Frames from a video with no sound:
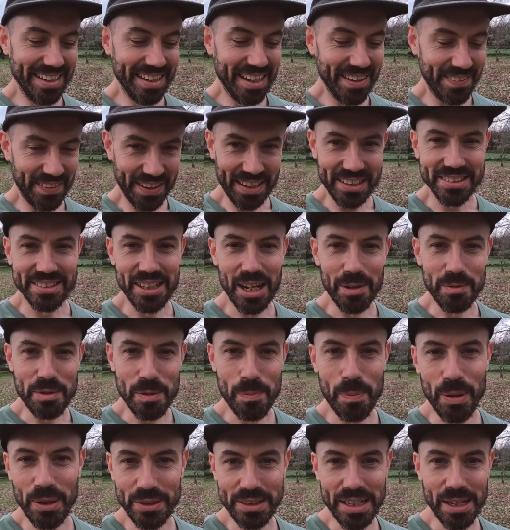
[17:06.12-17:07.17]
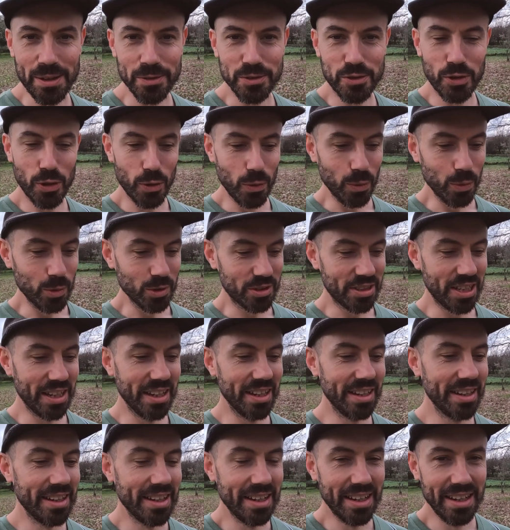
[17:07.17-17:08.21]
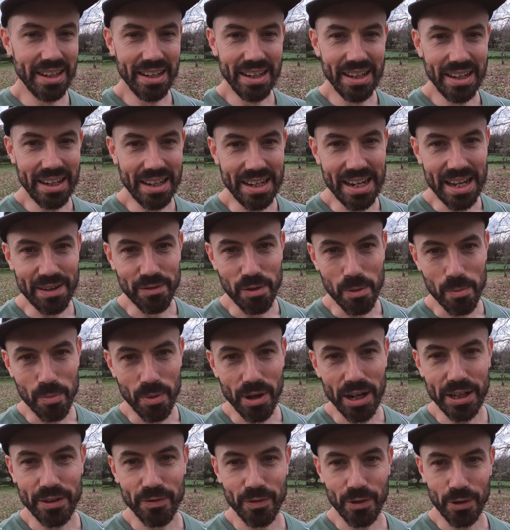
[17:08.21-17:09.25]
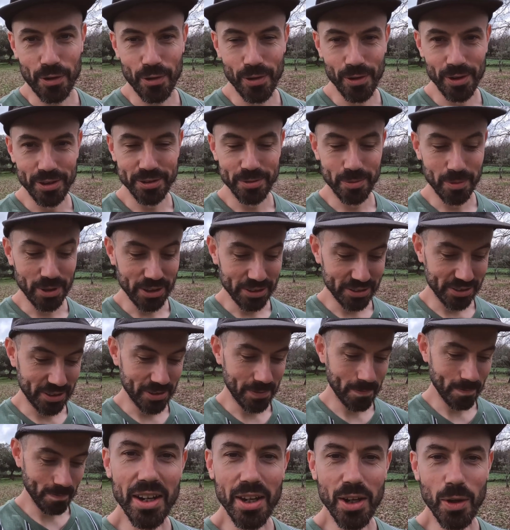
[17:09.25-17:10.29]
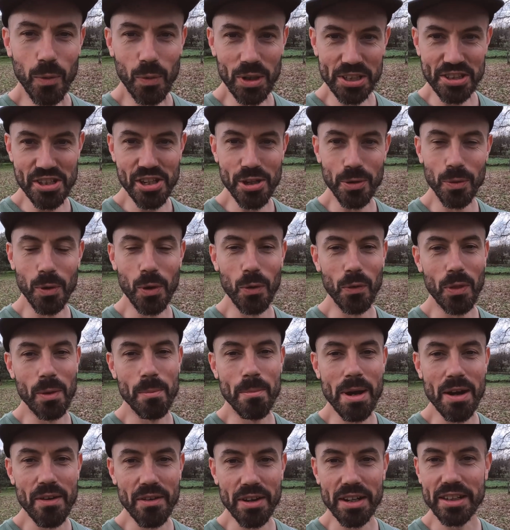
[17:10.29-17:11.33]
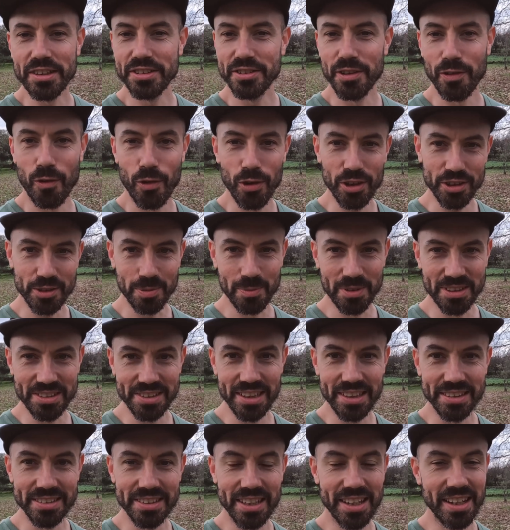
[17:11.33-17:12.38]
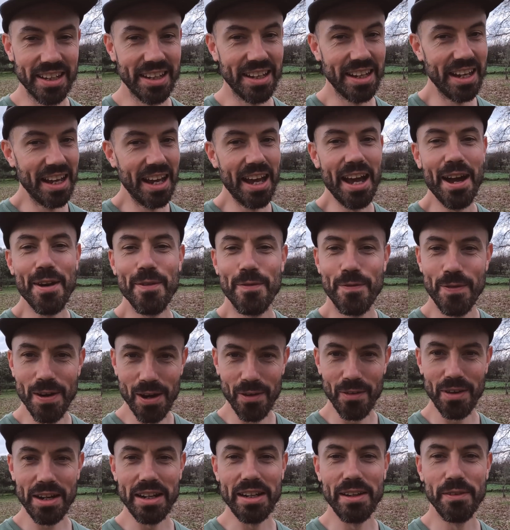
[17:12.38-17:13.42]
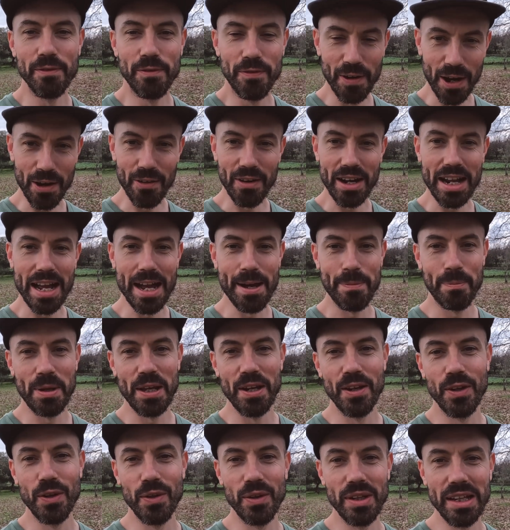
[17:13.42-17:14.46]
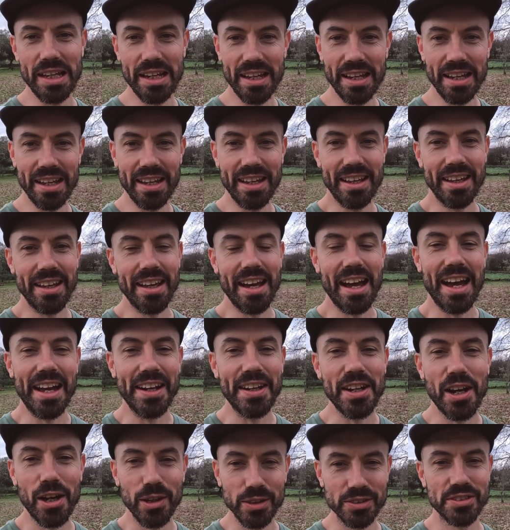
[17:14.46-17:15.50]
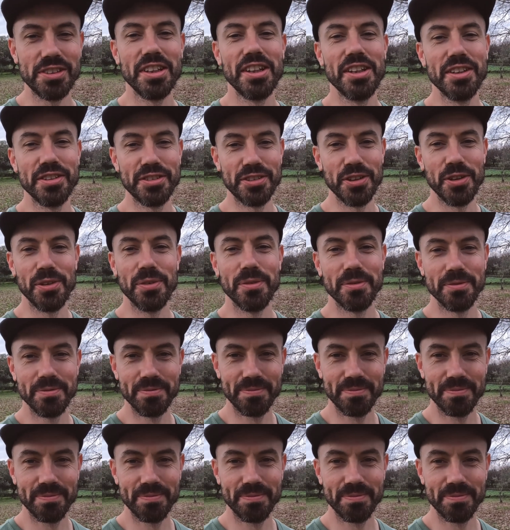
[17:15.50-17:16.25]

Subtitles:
think it's time to put down tools and have a break for Christmas. Wishing you all the merriest of Christmases, a very, very happy new year, and I'll see you soon.